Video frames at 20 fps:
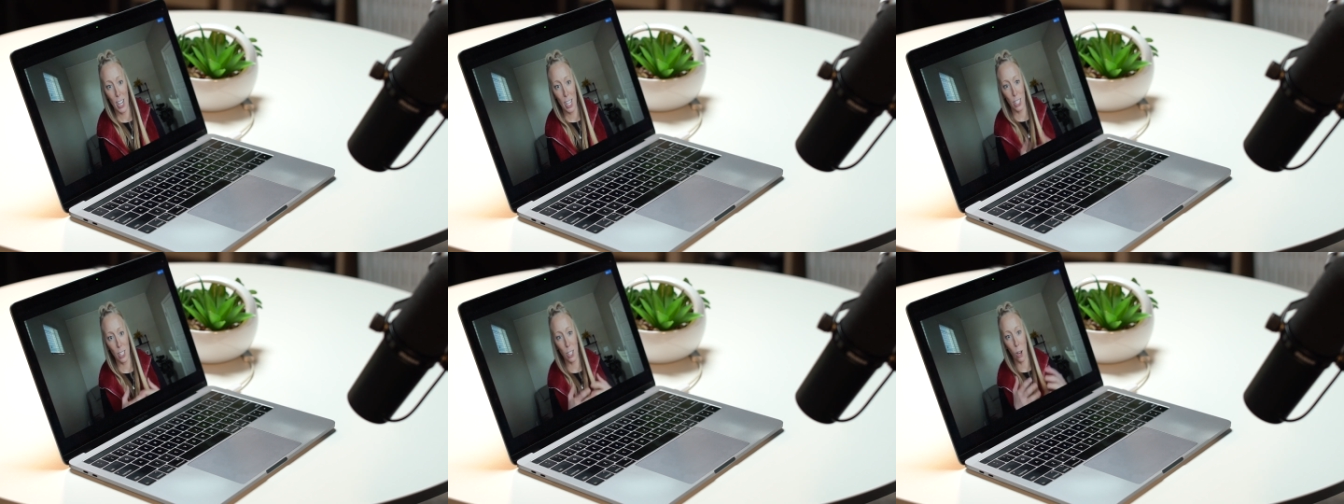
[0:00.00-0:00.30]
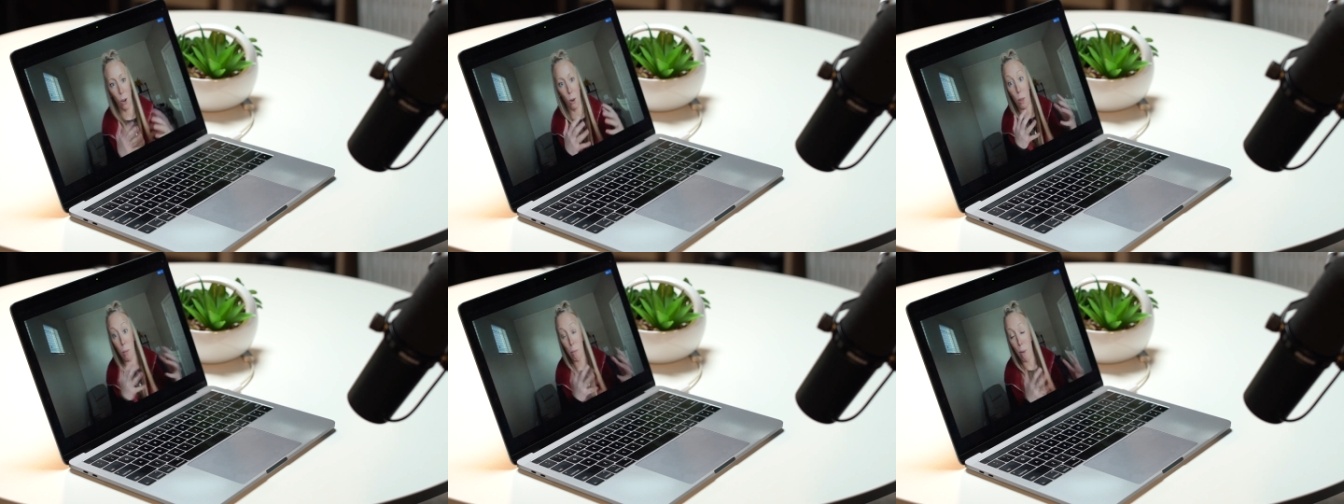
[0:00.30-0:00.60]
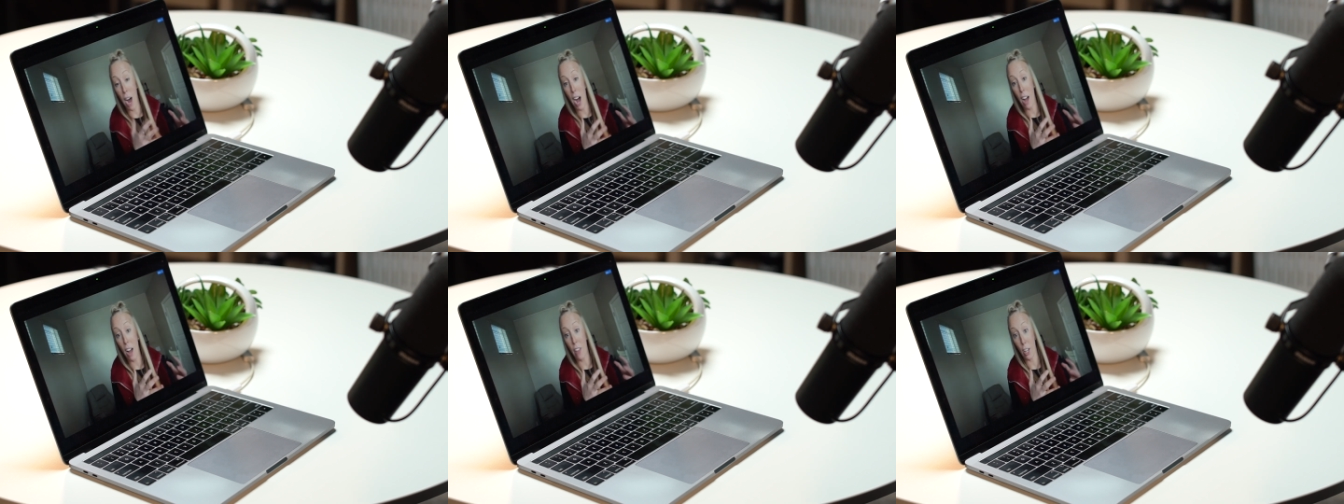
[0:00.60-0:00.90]
So the
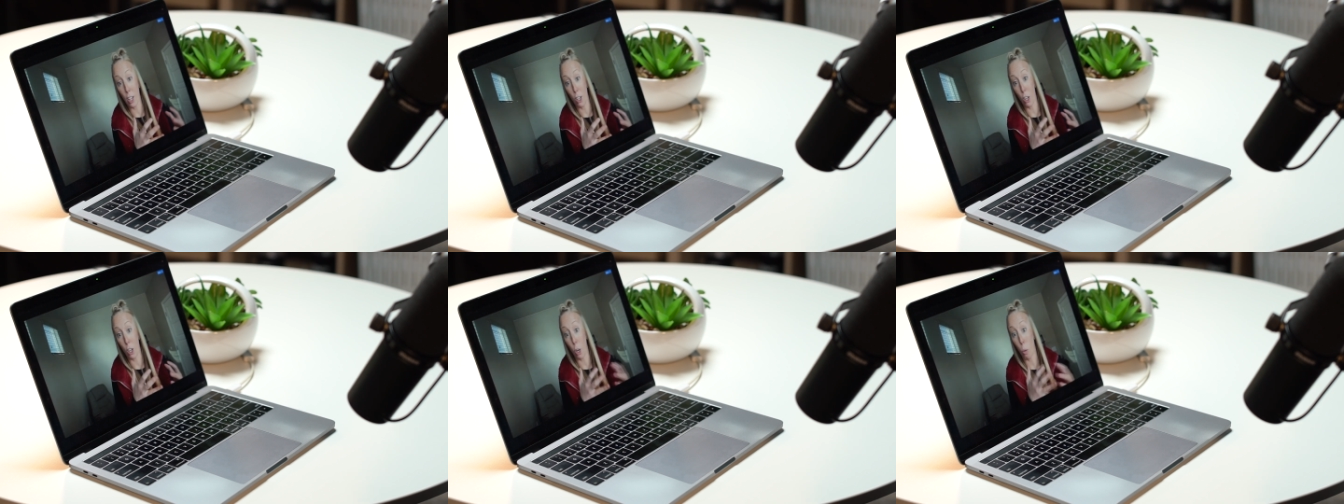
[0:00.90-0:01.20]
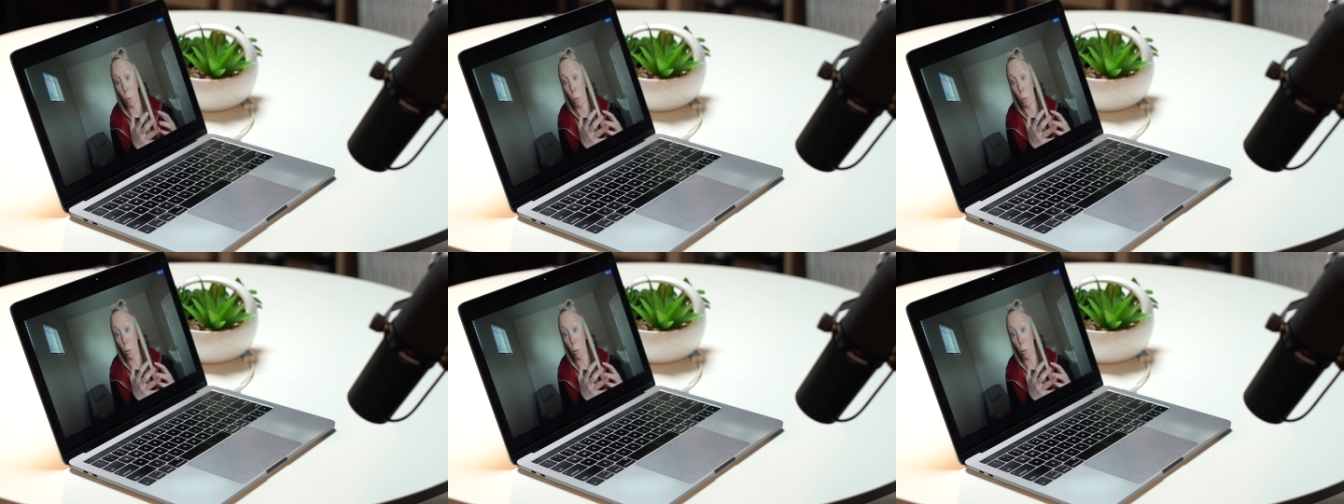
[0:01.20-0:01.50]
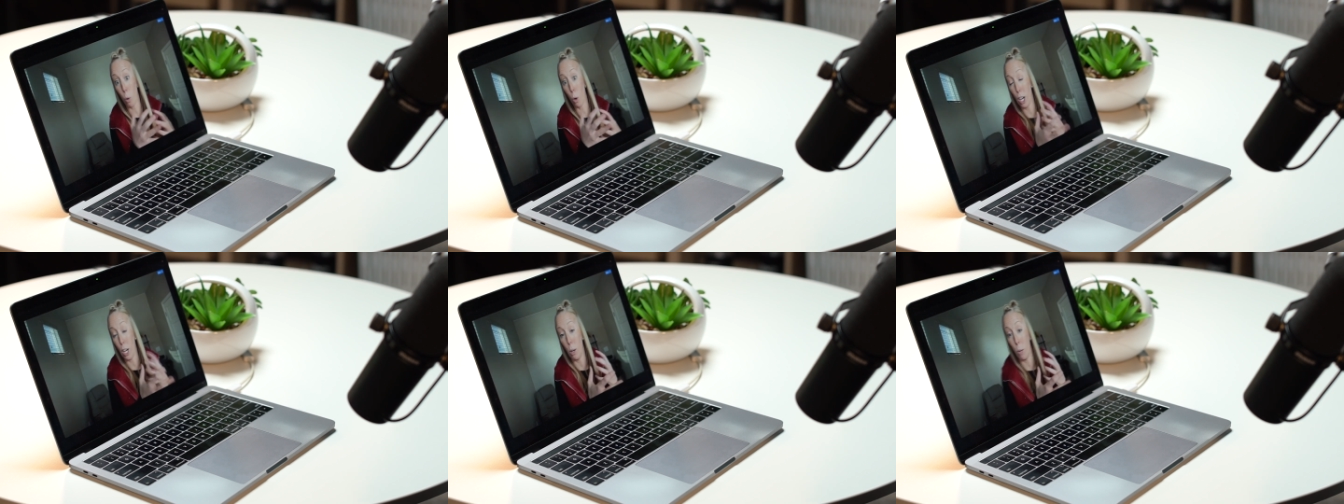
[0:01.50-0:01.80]
bot that you're
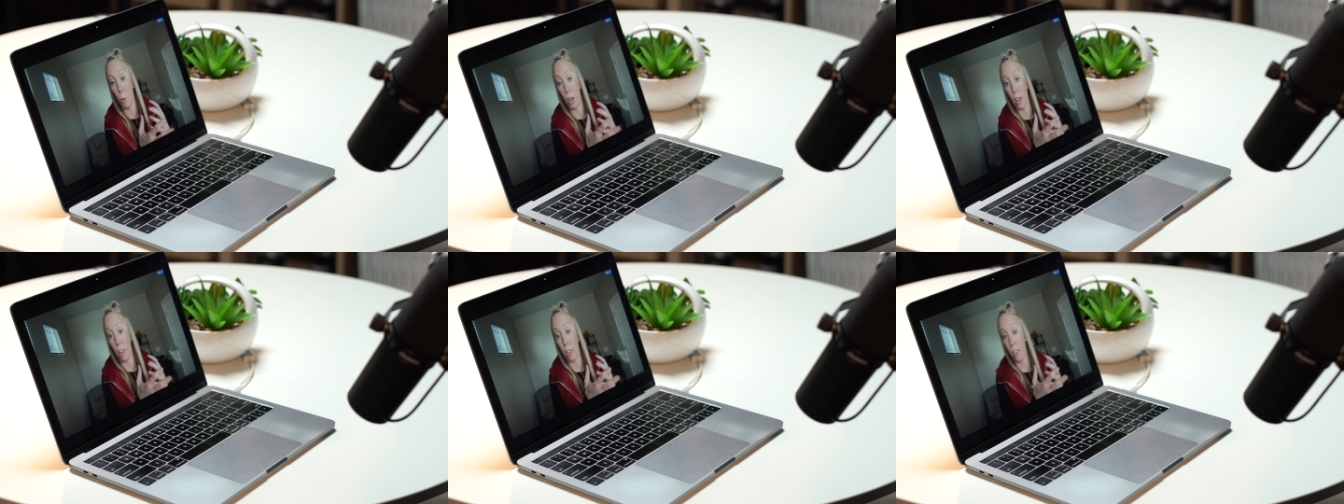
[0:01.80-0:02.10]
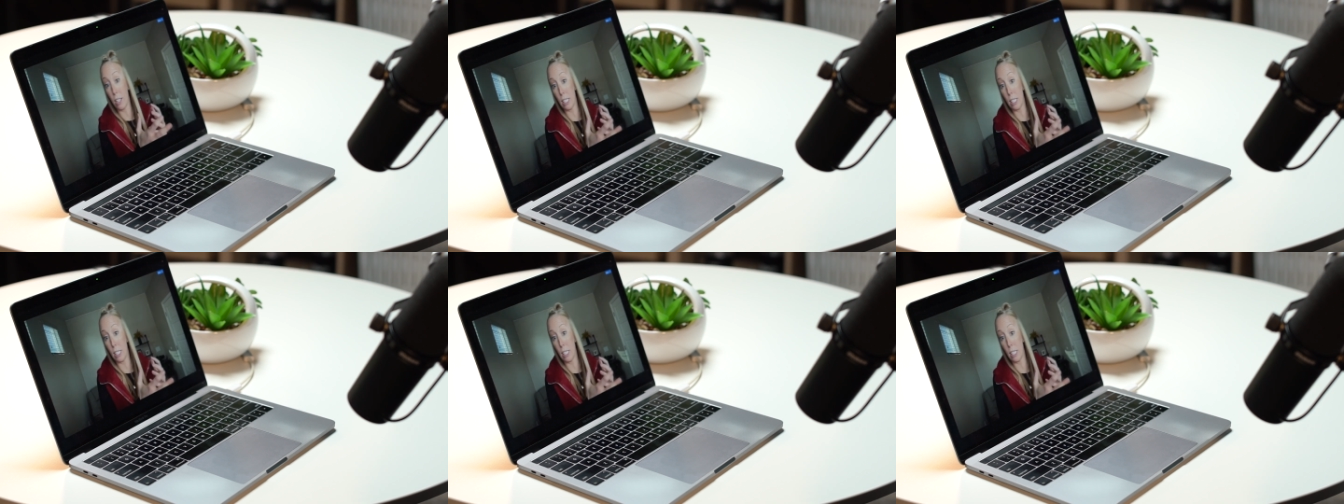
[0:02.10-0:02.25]
working with,